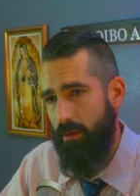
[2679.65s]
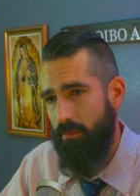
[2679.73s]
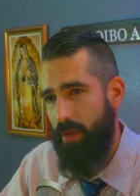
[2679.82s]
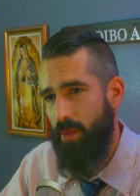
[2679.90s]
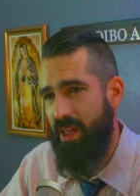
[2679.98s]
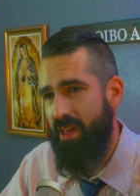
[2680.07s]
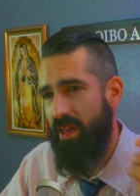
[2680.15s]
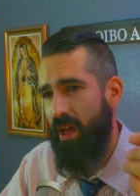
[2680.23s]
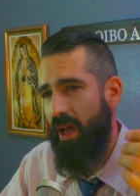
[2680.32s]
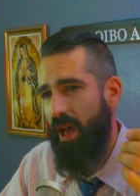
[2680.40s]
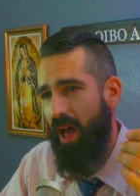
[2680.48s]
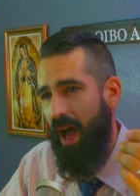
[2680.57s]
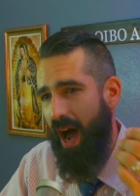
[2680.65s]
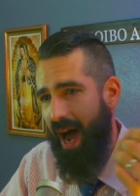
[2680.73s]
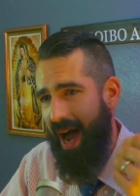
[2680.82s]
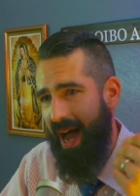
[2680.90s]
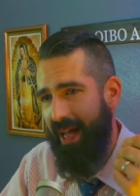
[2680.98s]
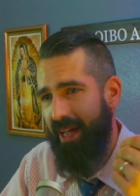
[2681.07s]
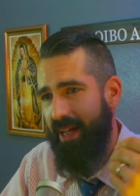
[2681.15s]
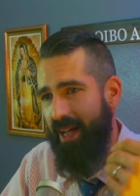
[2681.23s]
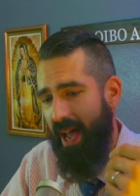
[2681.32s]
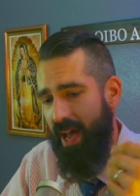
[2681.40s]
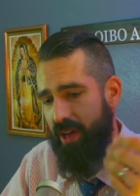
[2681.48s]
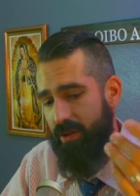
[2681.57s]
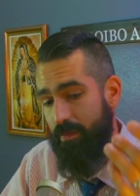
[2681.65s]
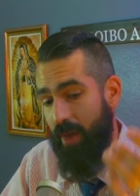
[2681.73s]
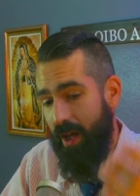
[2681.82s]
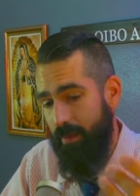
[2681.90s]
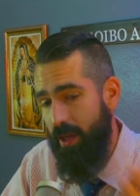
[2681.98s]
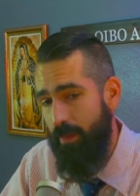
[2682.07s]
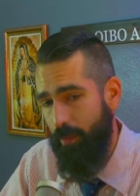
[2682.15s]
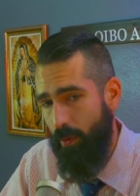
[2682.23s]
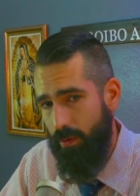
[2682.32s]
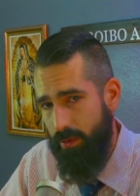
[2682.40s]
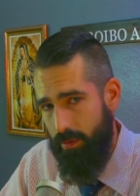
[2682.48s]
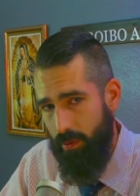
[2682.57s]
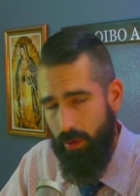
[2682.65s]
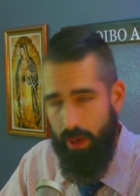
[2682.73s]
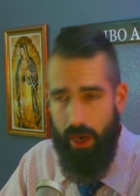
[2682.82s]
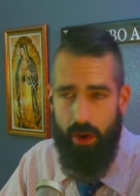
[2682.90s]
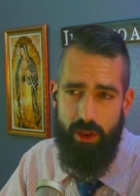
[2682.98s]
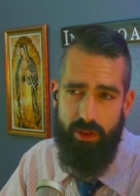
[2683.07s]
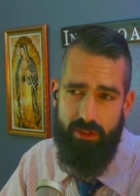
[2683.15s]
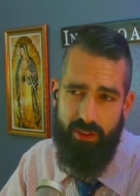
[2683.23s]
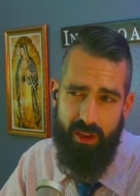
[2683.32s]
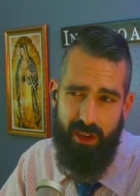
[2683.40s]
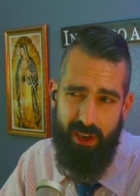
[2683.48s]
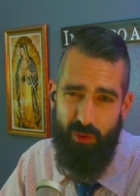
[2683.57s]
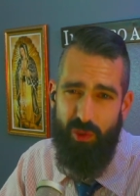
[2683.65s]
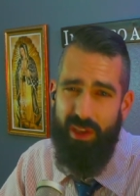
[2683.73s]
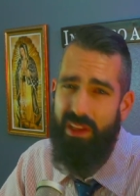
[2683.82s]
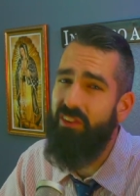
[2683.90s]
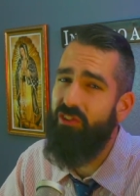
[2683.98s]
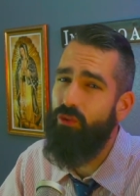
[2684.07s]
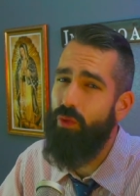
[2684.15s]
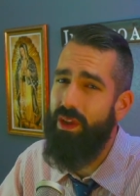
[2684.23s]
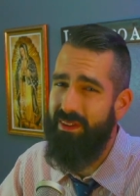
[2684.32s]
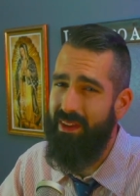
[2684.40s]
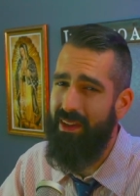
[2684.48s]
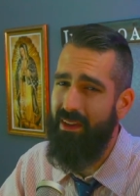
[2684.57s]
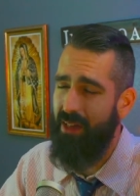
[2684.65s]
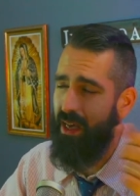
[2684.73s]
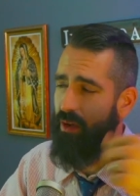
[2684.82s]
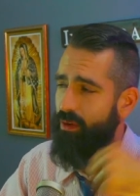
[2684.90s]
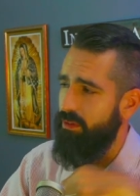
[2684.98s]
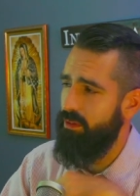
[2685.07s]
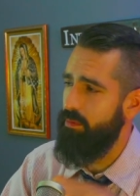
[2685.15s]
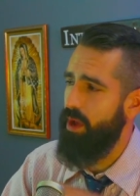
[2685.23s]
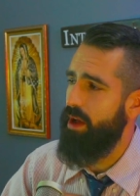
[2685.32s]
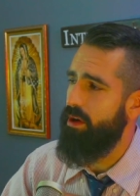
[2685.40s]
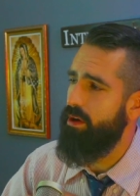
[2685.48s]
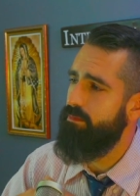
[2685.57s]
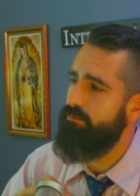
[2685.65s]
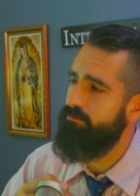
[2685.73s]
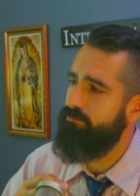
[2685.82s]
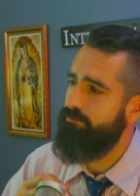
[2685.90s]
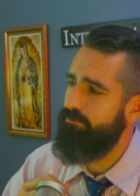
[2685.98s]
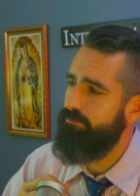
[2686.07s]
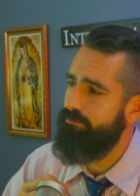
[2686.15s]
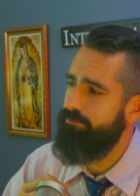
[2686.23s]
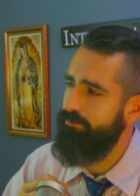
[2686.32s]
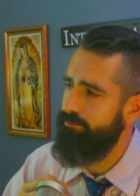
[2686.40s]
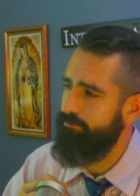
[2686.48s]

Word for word: Maybe I and my people, the Bulgarians, can get a really sweet deal out of the matter. Hmm.